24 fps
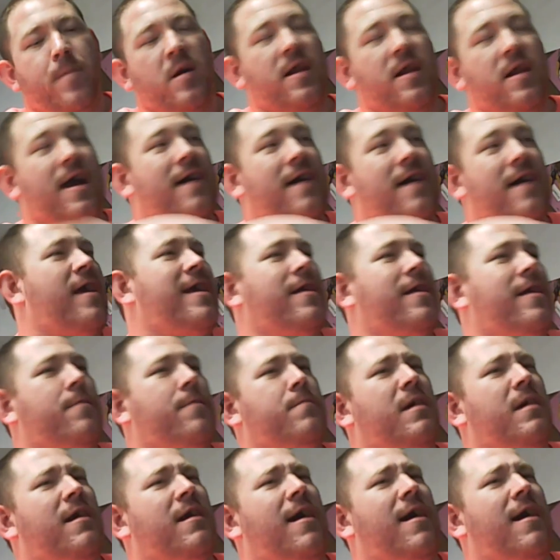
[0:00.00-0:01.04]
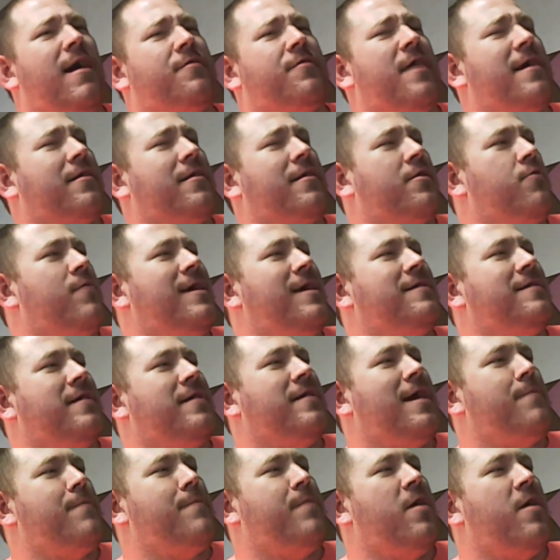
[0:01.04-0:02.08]
But I think the
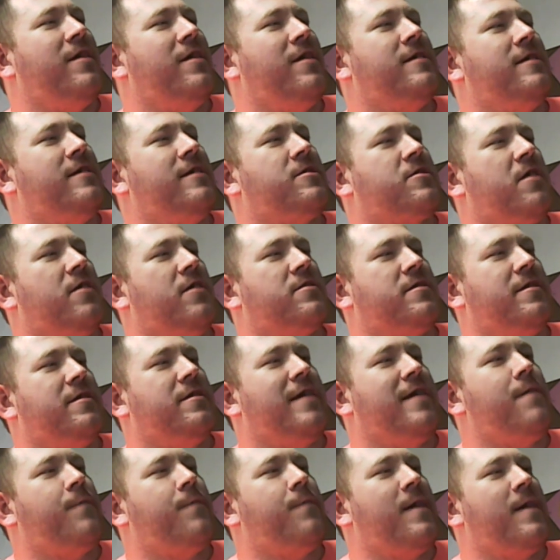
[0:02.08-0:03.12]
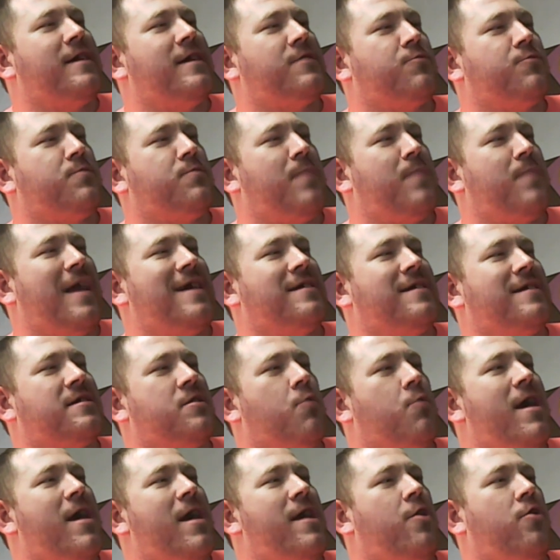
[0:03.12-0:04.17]
reason they punted is because the defense was playing
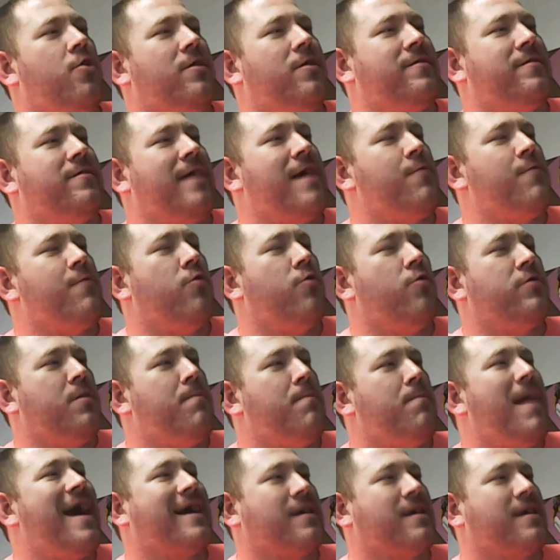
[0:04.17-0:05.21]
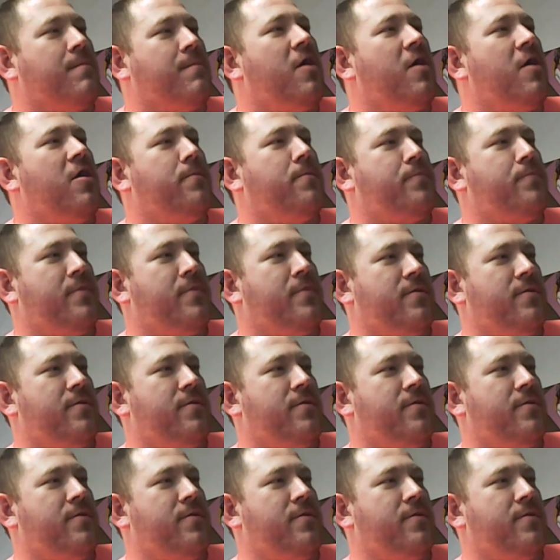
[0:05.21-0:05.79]
so well, and they wanted to back them up.